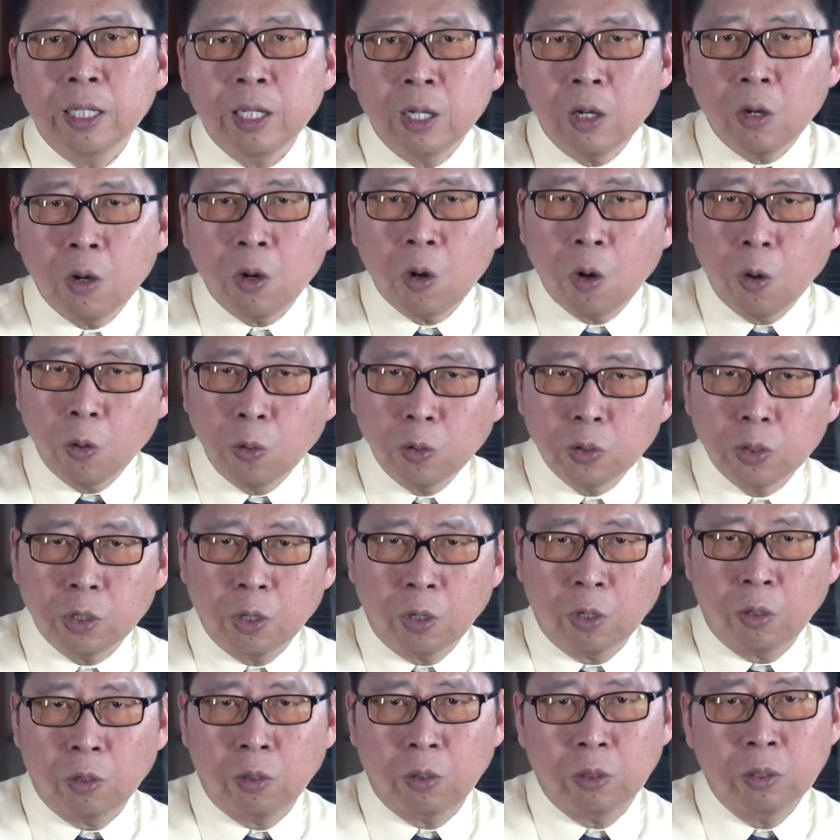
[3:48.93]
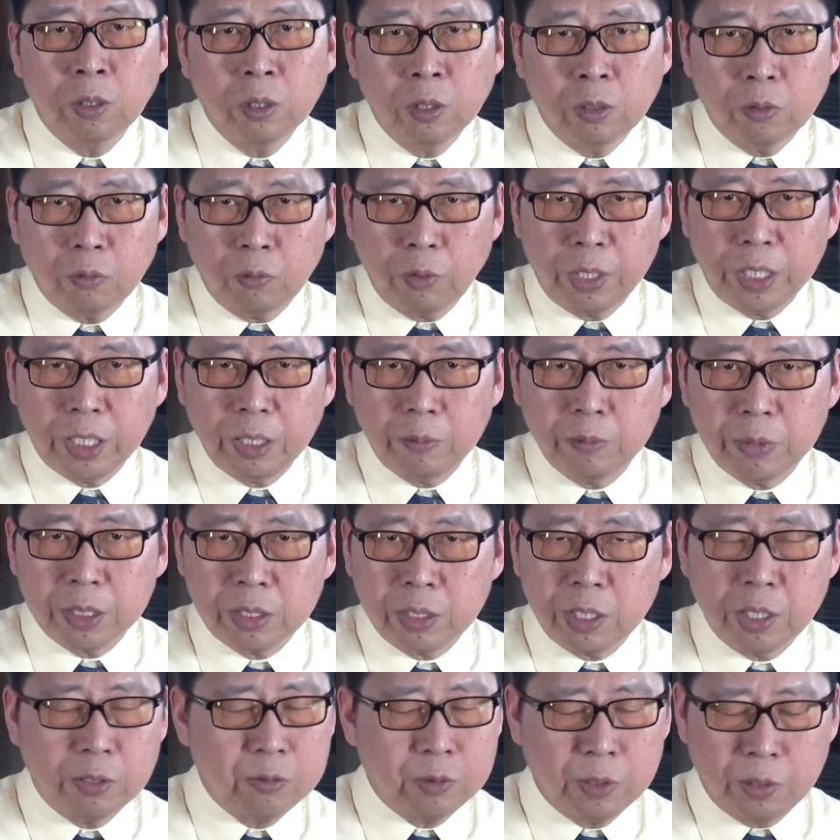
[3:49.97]
Hold your reading
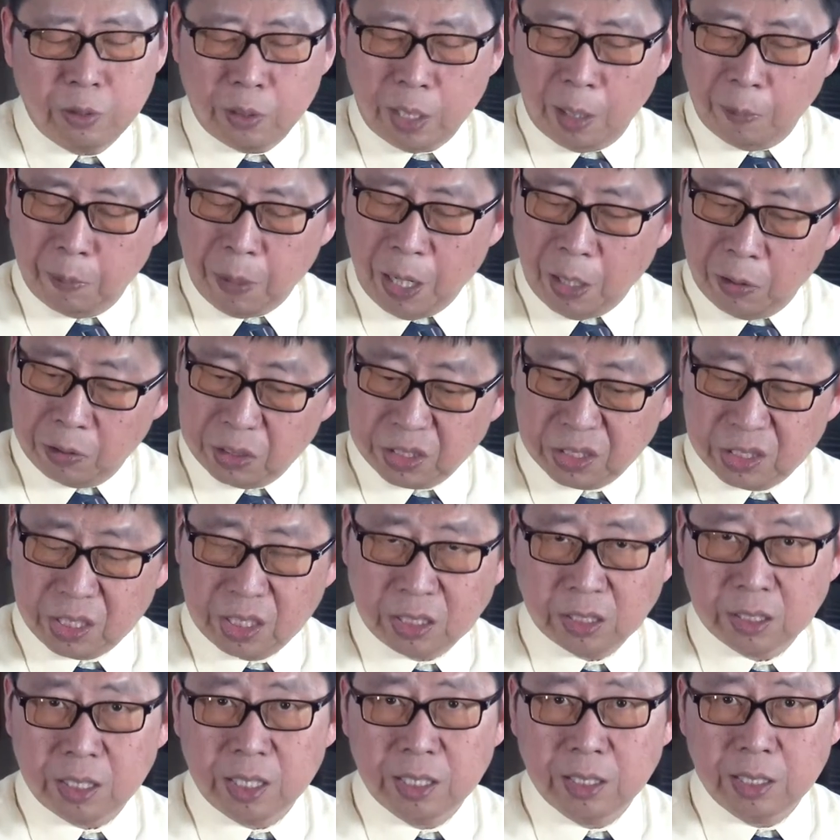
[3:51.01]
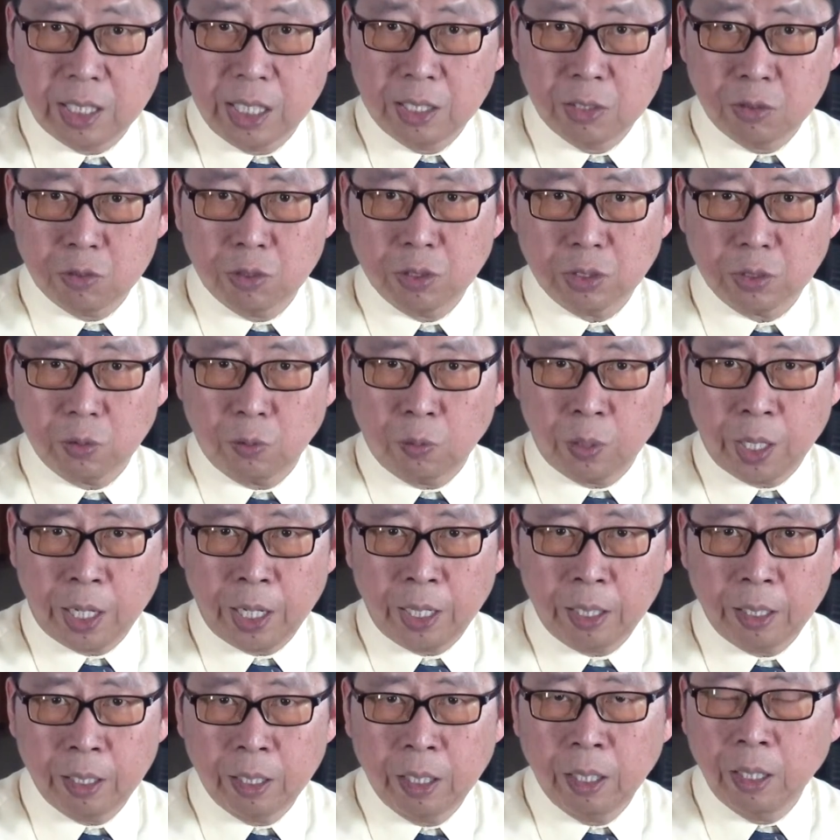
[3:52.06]
material about 16 inches
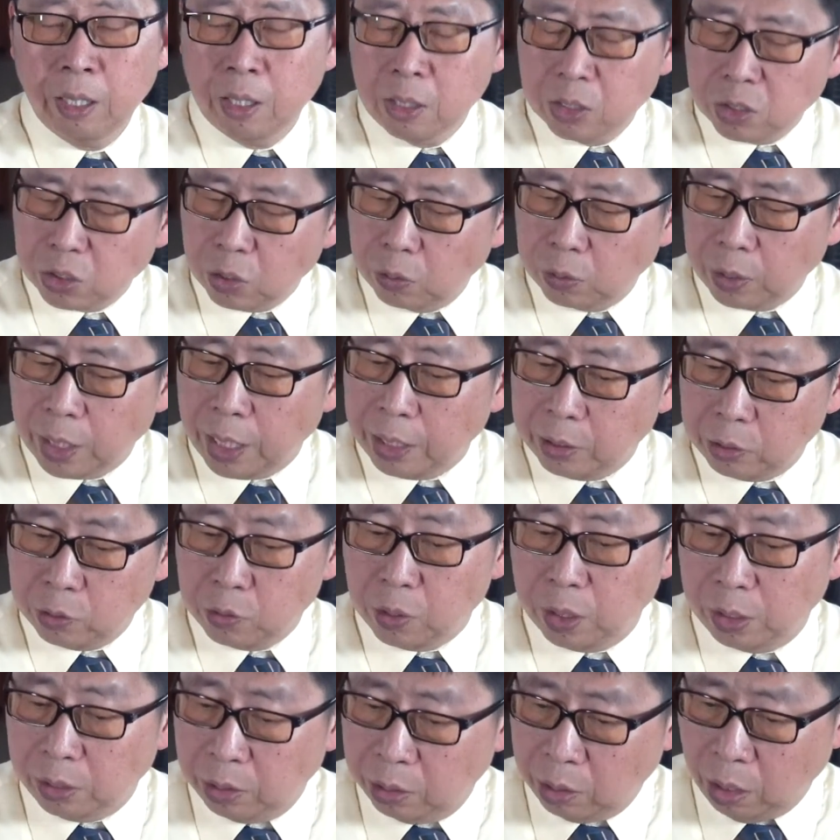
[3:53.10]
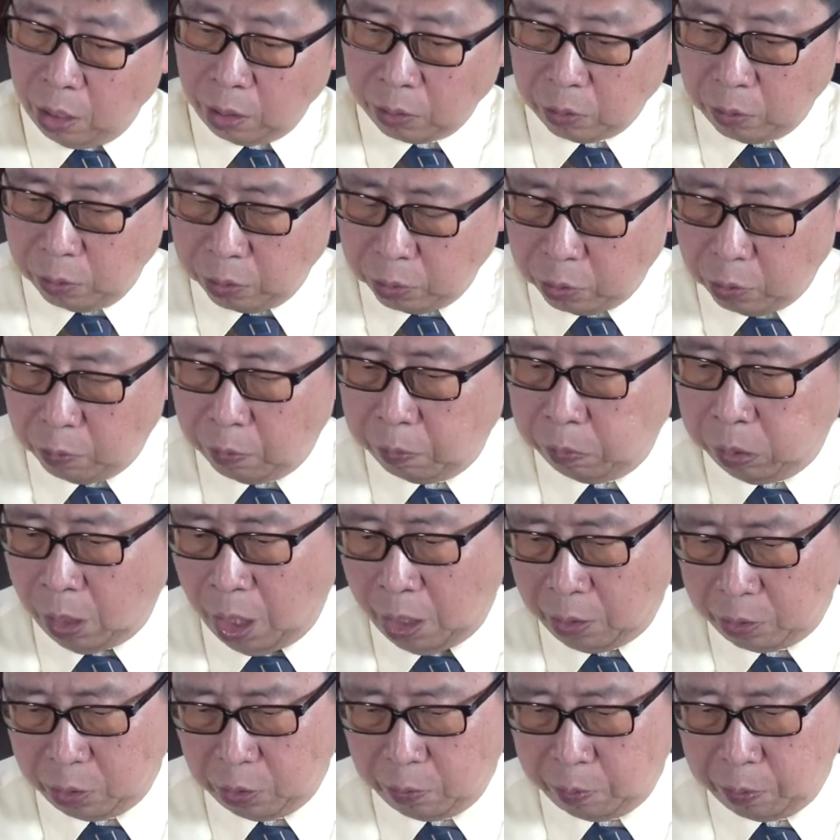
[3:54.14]
away so that you are not going to
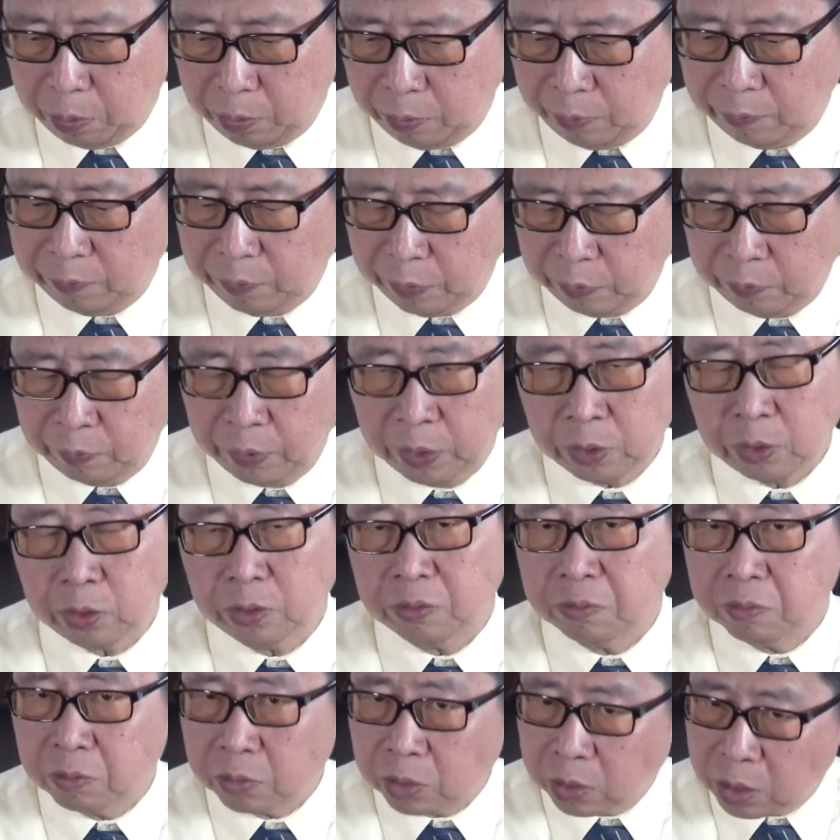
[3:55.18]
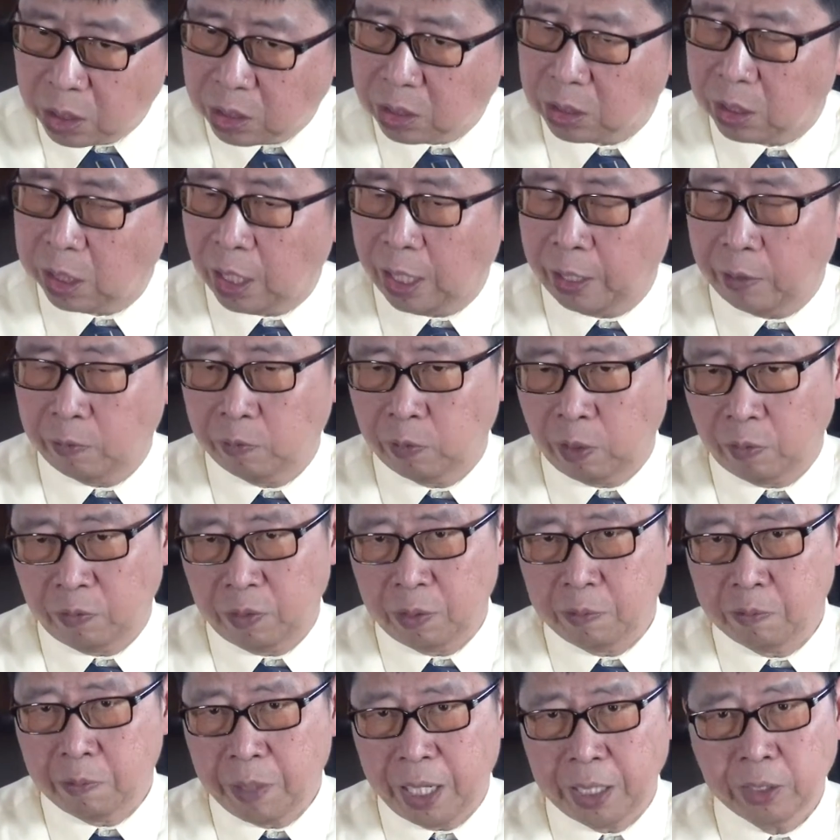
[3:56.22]
block your peripheral vision, just like what we
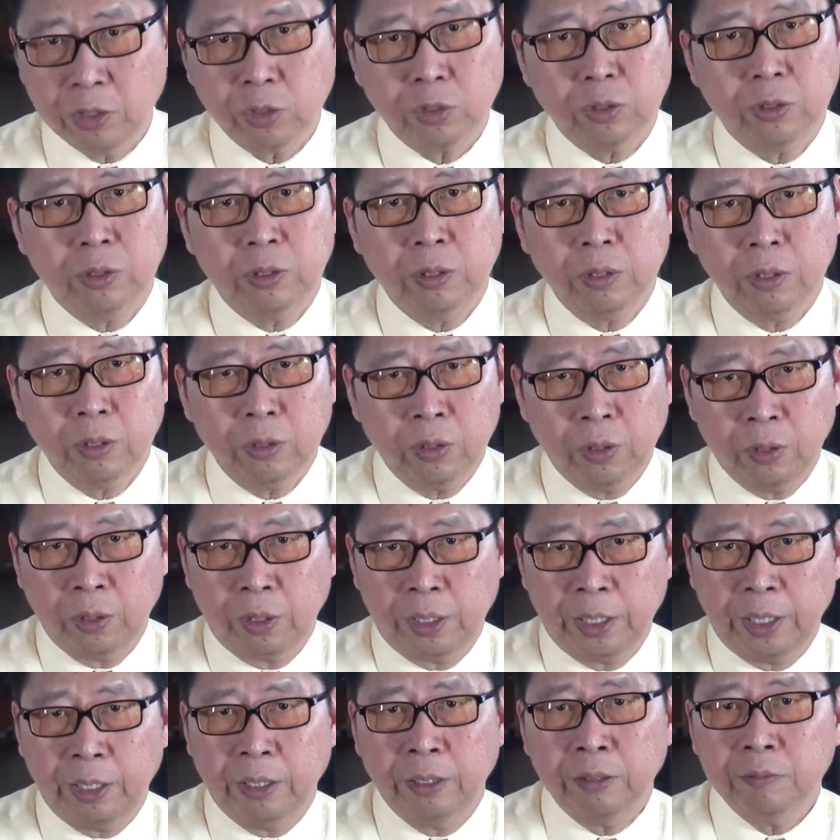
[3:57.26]
mentioned earlier.